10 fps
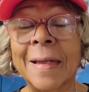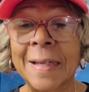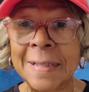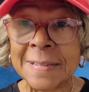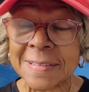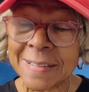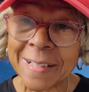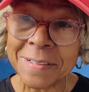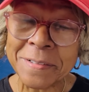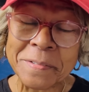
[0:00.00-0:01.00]
He's
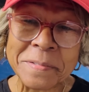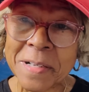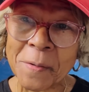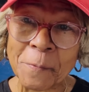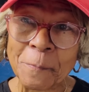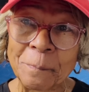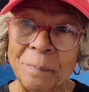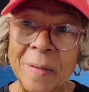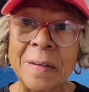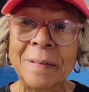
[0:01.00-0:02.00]
letting you know
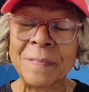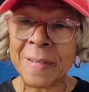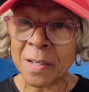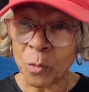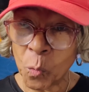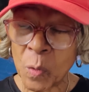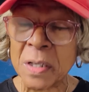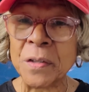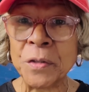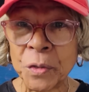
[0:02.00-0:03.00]
that
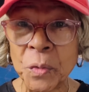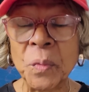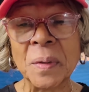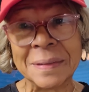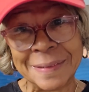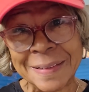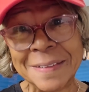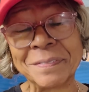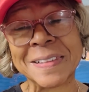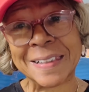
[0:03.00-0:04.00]
when you
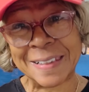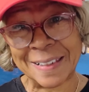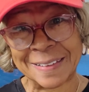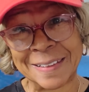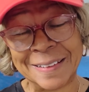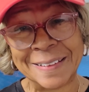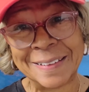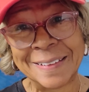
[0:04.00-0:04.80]
live together